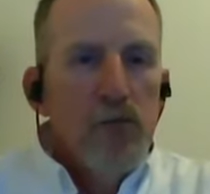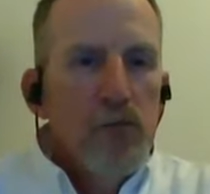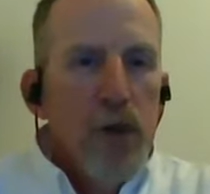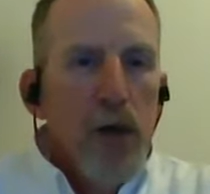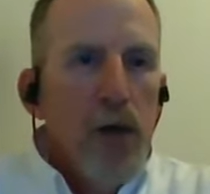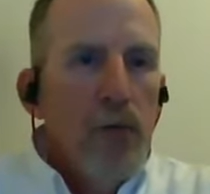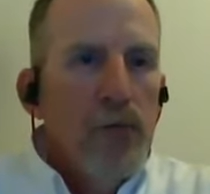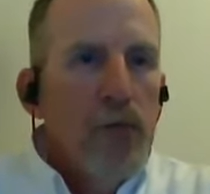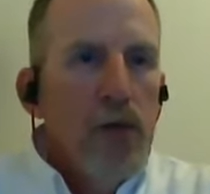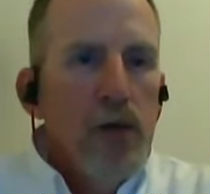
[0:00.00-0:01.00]
it's sped
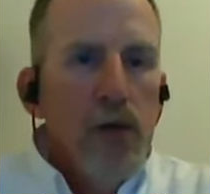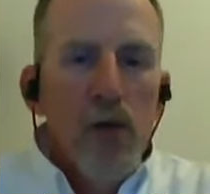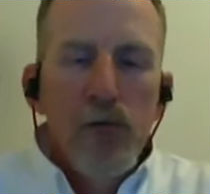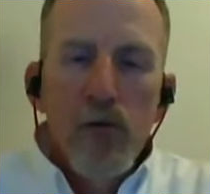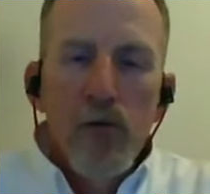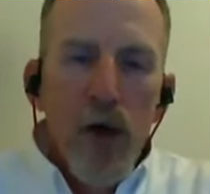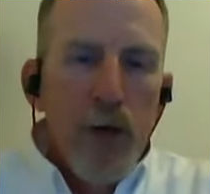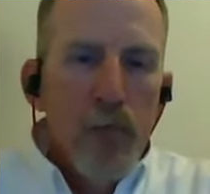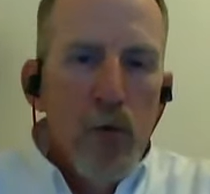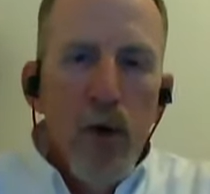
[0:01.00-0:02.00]
up the delivery of
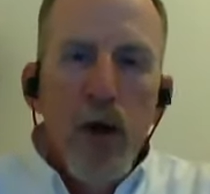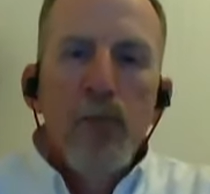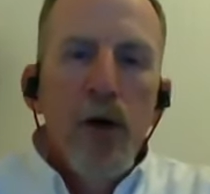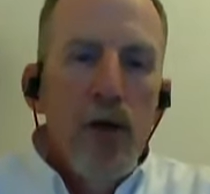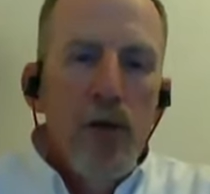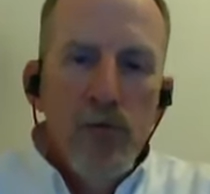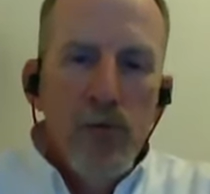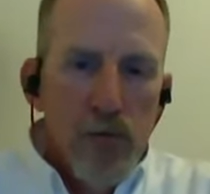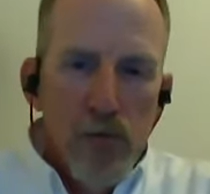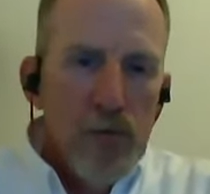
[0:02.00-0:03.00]
fiber by months.
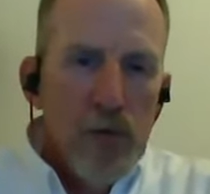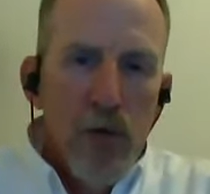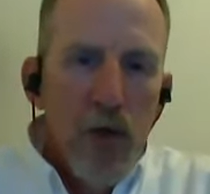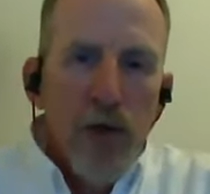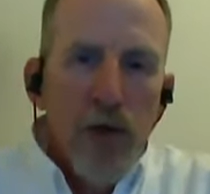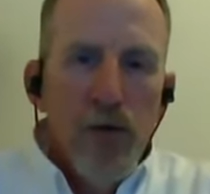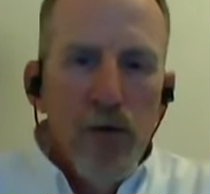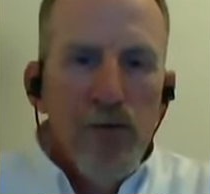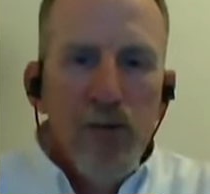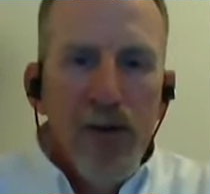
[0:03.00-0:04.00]
I
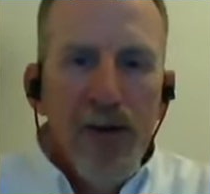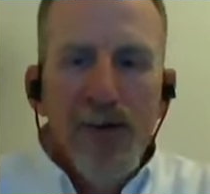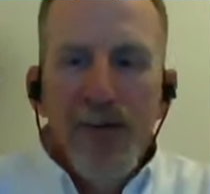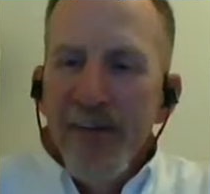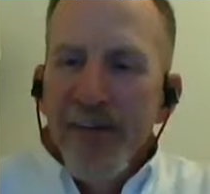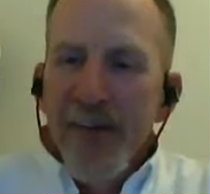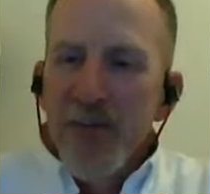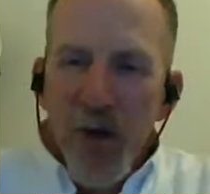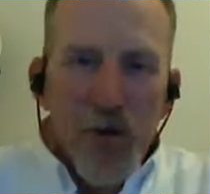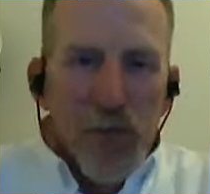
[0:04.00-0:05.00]
know
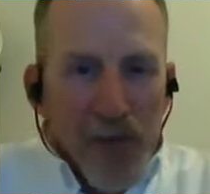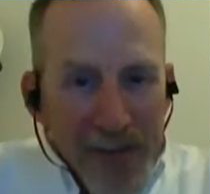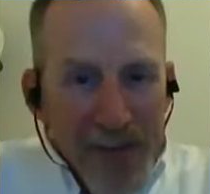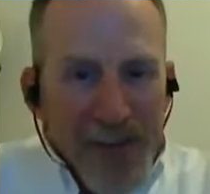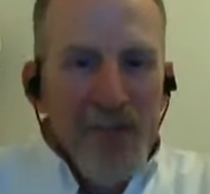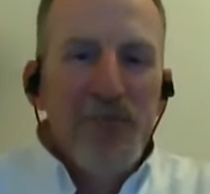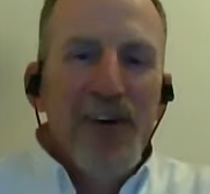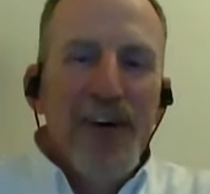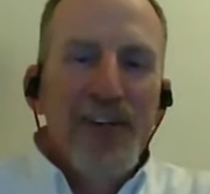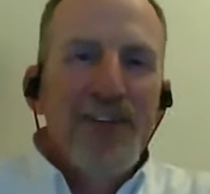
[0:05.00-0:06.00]
it's hard to believe,
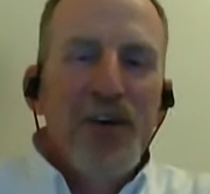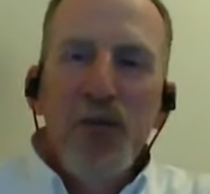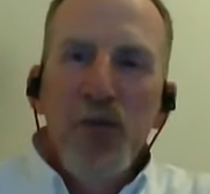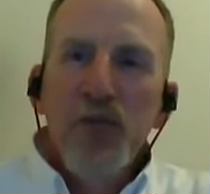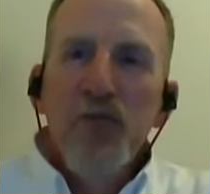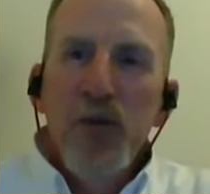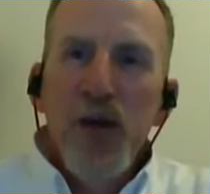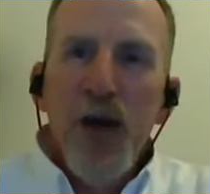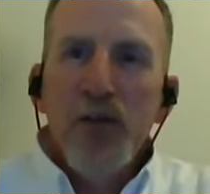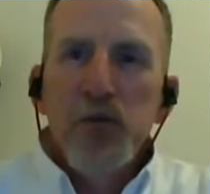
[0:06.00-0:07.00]
but
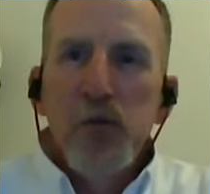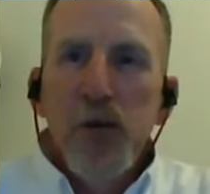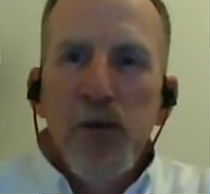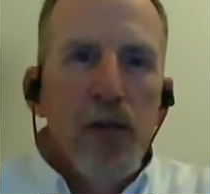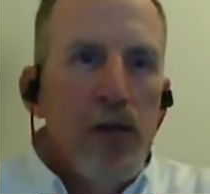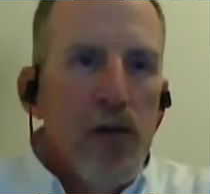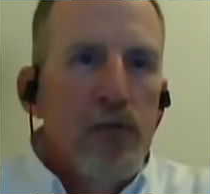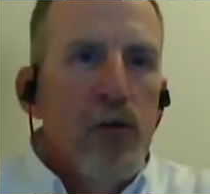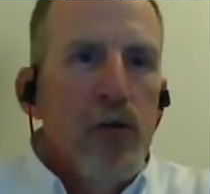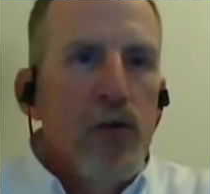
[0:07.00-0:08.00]
we actually can
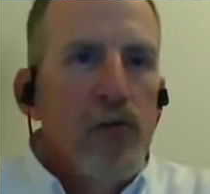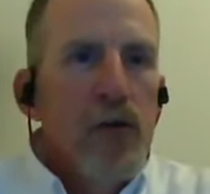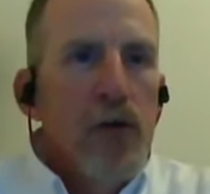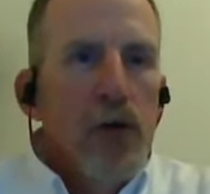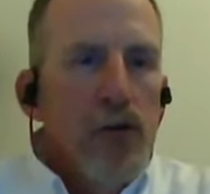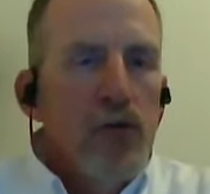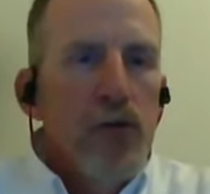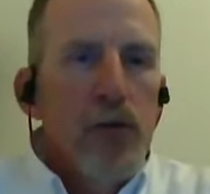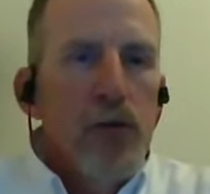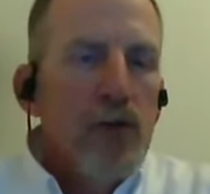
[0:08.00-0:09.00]
deliver.
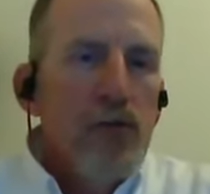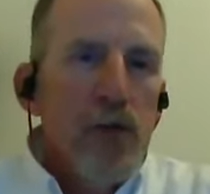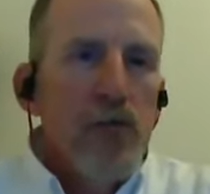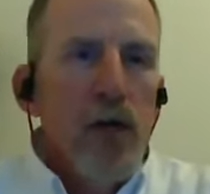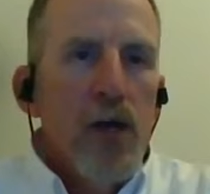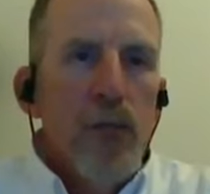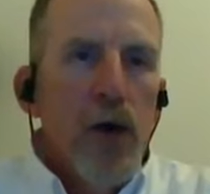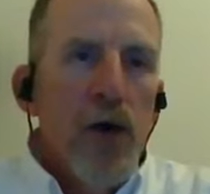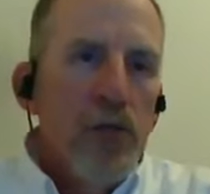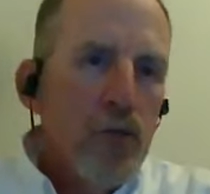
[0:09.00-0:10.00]
Used to take 6 to 8
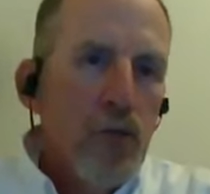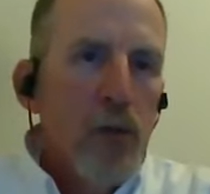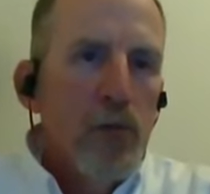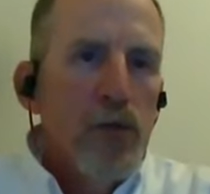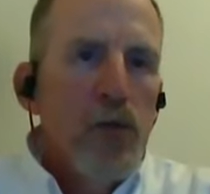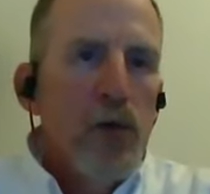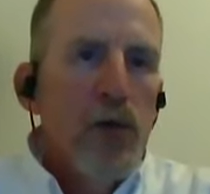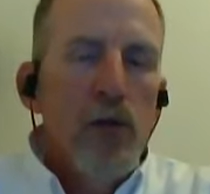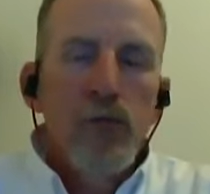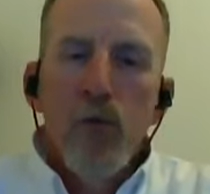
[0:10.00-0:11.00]
months. We're probably
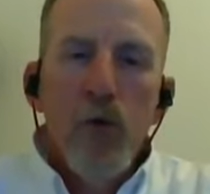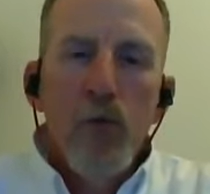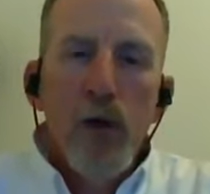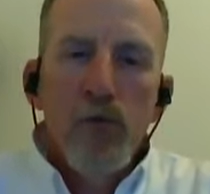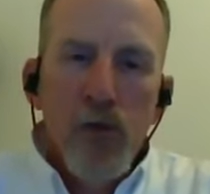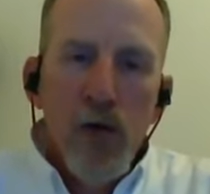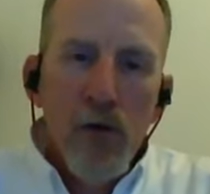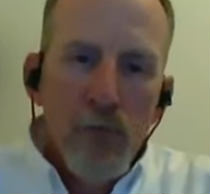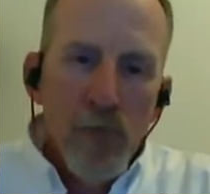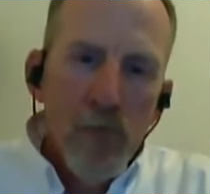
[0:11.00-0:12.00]
doing it in 4 months
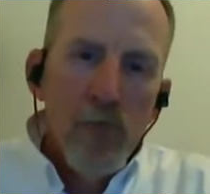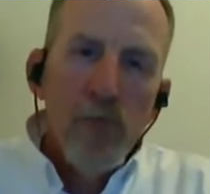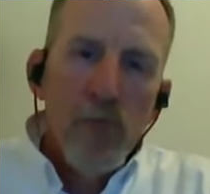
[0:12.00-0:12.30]
now.